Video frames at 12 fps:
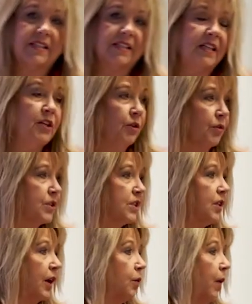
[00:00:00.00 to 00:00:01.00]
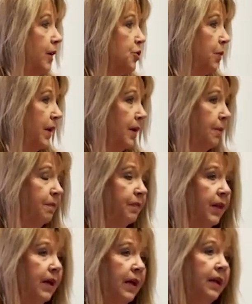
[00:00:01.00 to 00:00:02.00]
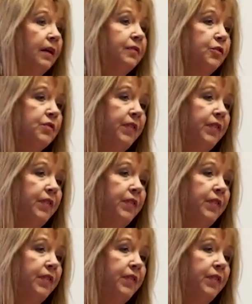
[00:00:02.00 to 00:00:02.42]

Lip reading: seniors that graduated. And of those